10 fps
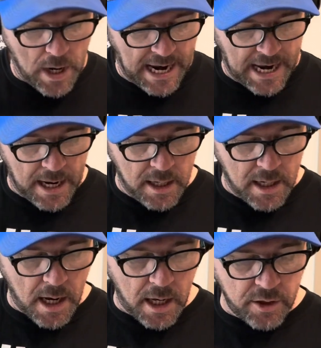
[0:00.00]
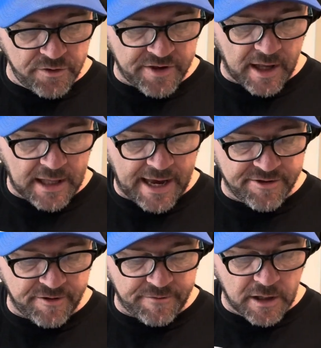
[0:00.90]
And uh, UCLA
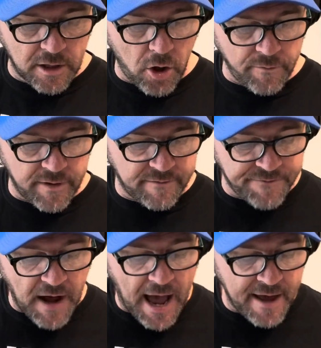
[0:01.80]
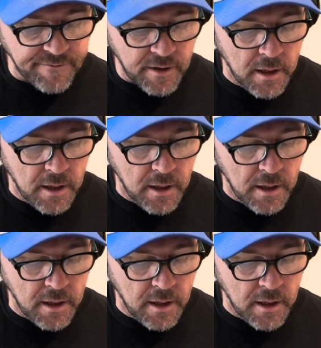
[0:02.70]
is at Villanova at 5.